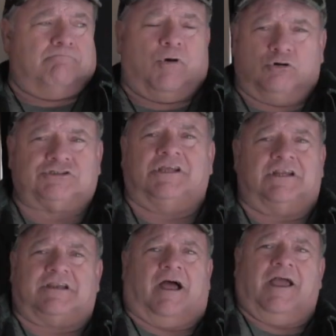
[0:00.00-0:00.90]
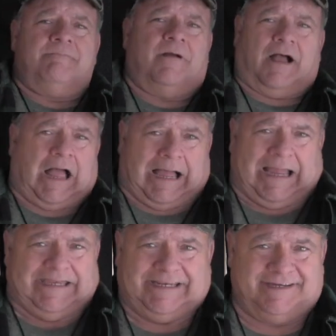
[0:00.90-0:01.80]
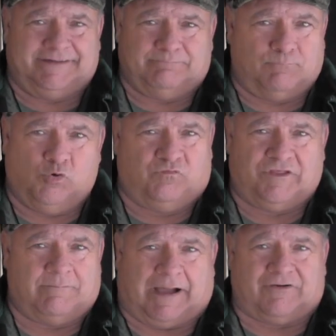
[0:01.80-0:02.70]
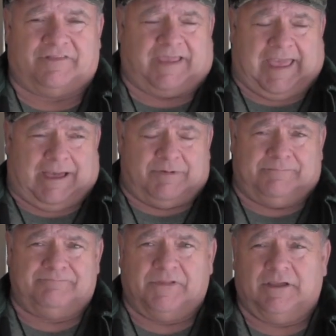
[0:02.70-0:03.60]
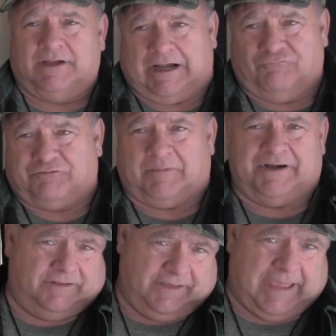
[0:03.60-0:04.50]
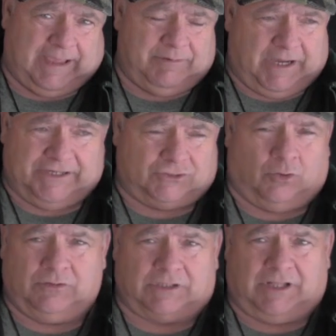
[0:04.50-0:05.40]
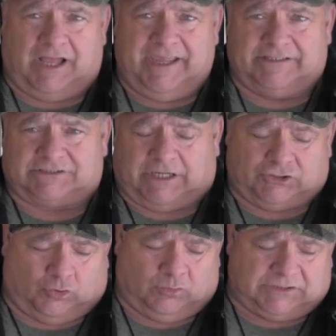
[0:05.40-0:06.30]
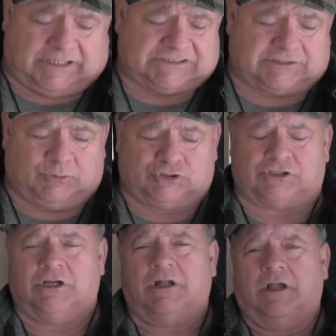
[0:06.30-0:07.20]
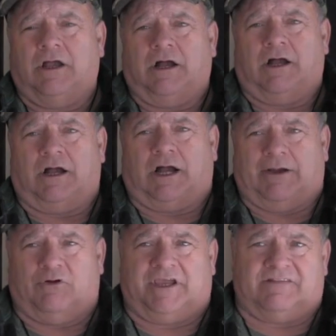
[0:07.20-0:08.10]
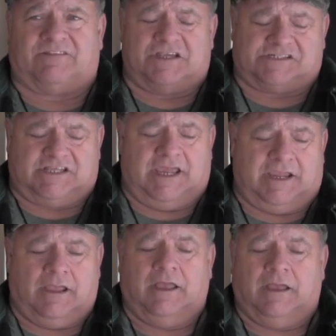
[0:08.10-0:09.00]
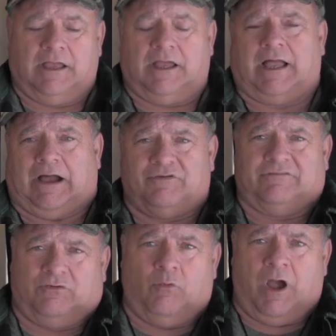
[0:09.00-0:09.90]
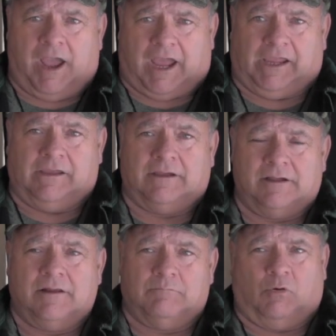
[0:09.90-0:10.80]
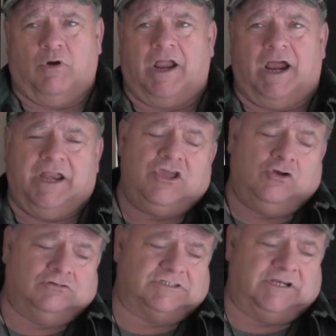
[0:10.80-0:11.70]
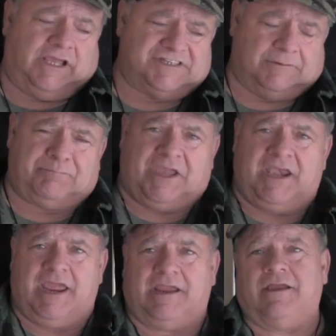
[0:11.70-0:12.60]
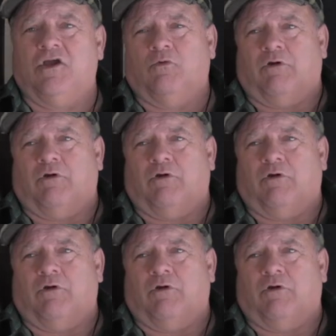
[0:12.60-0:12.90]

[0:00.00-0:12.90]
Most of the time, I didn't move them out of the cabin, out from under the cabin. I told the clients, I told the customers, I will get this thing out of the way, but we're going to use it as a pinning.